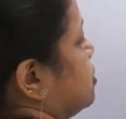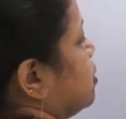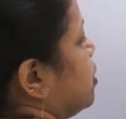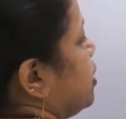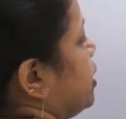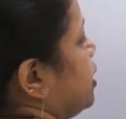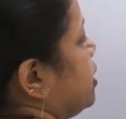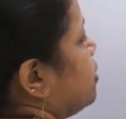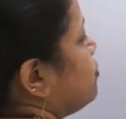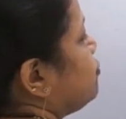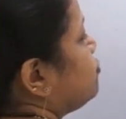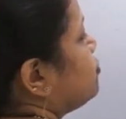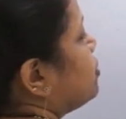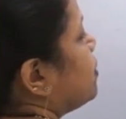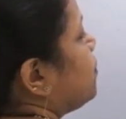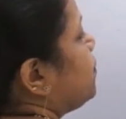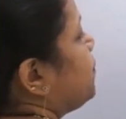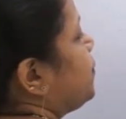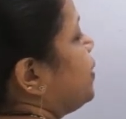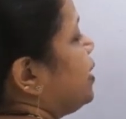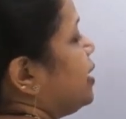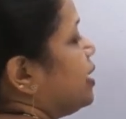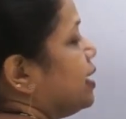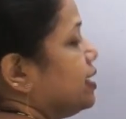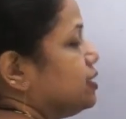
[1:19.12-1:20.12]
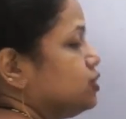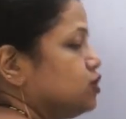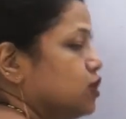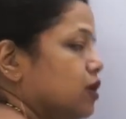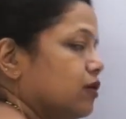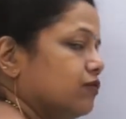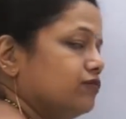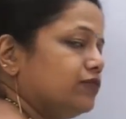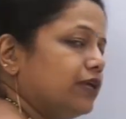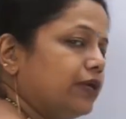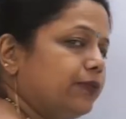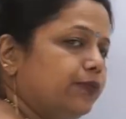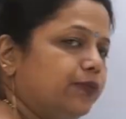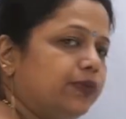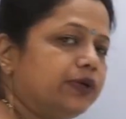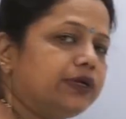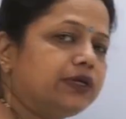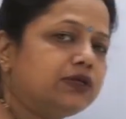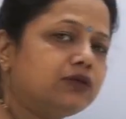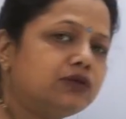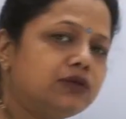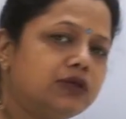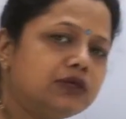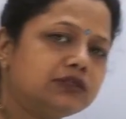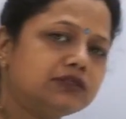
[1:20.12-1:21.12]
Now if the pH of that
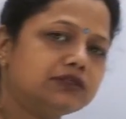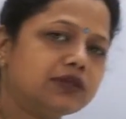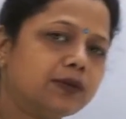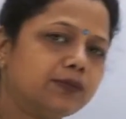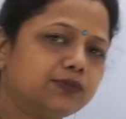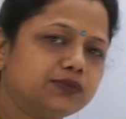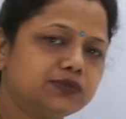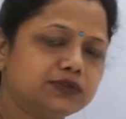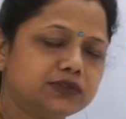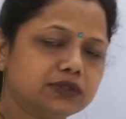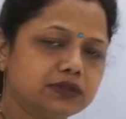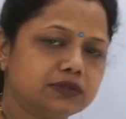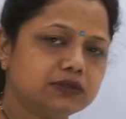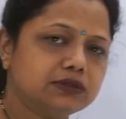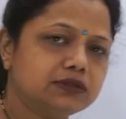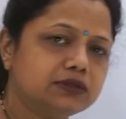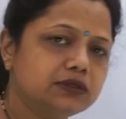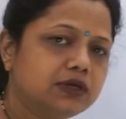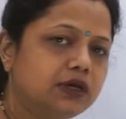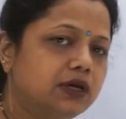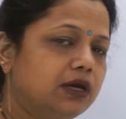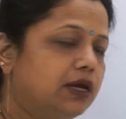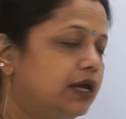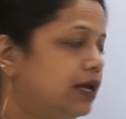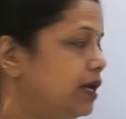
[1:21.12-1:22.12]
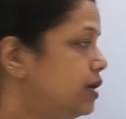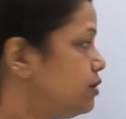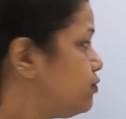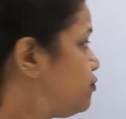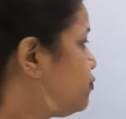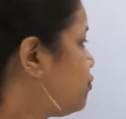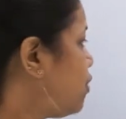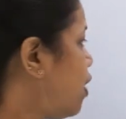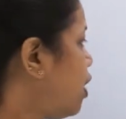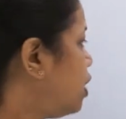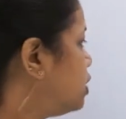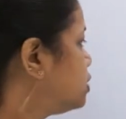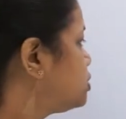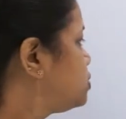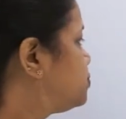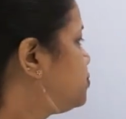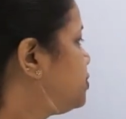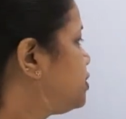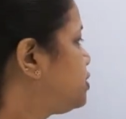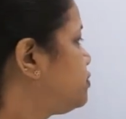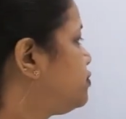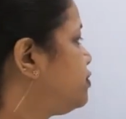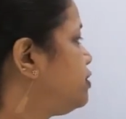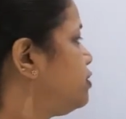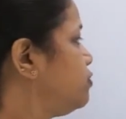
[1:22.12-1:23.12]
particular substance, it falls
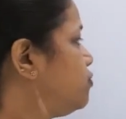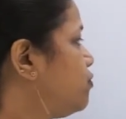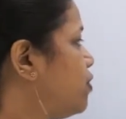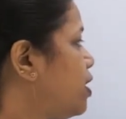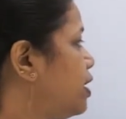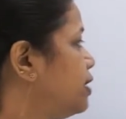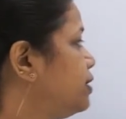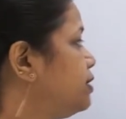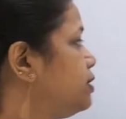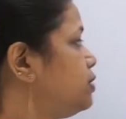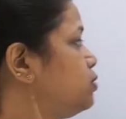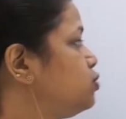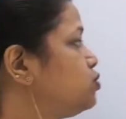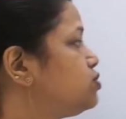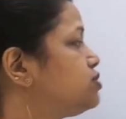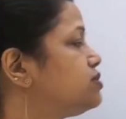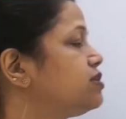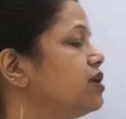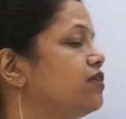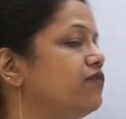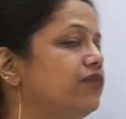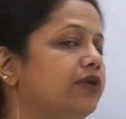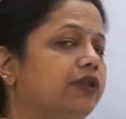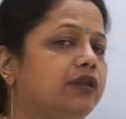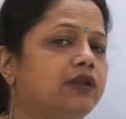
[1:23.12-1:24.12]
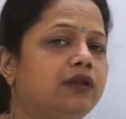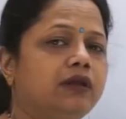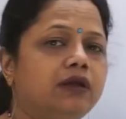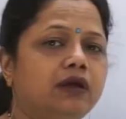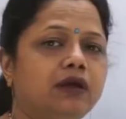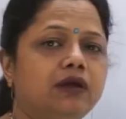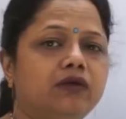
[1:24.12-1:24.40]
between one to seven,